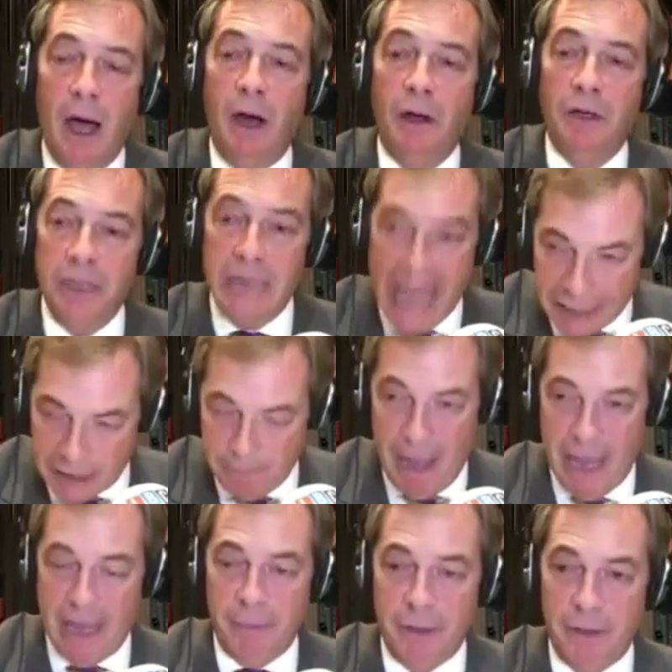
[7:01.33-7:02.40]
our net
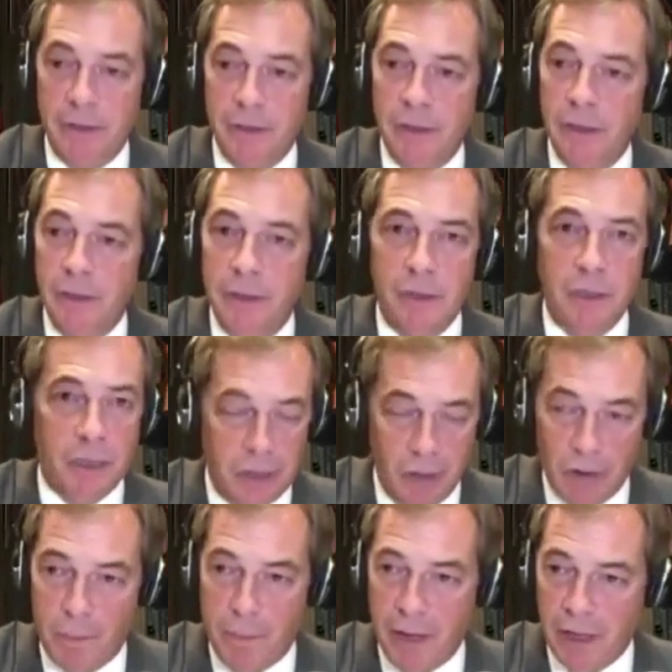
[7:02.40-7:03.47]
payment to the
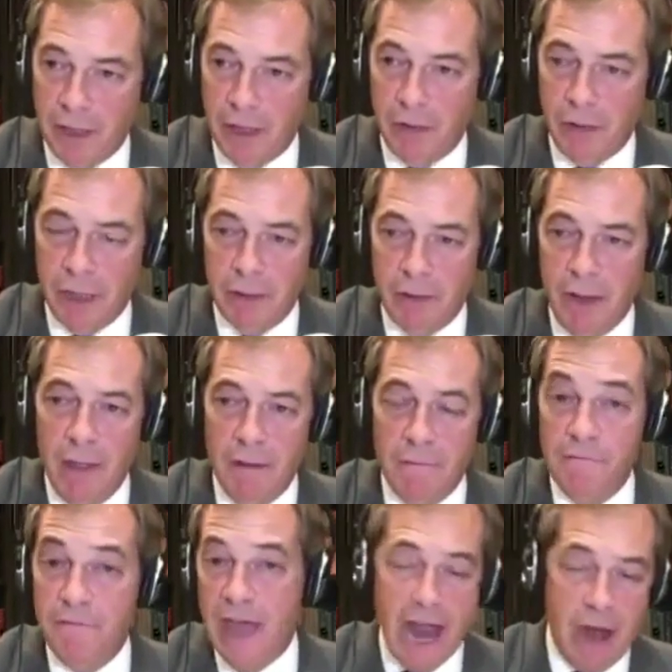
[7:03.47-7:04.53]
European Union
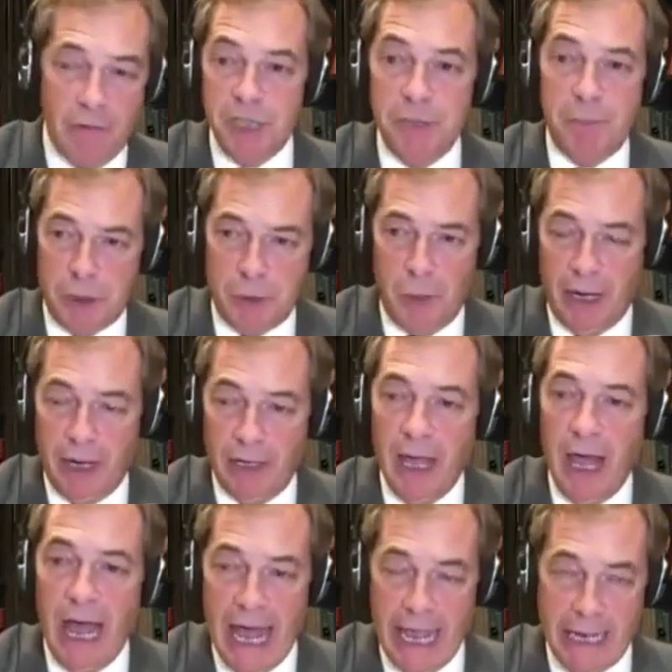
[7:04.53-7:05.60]
varies between
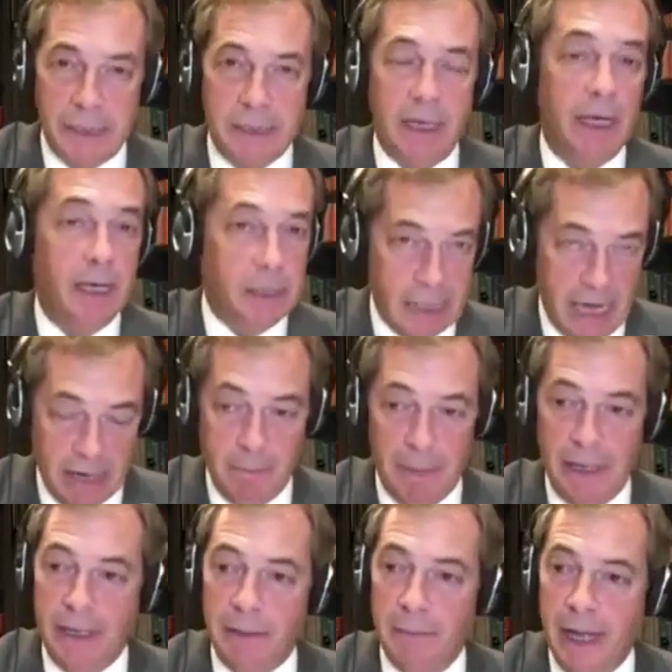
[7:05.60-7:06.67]
£8 and £10
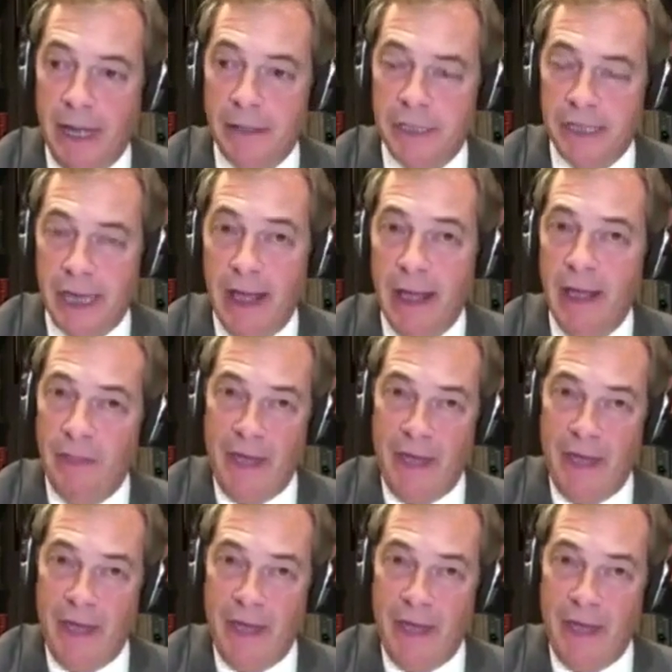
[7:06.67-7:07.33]
billion a year.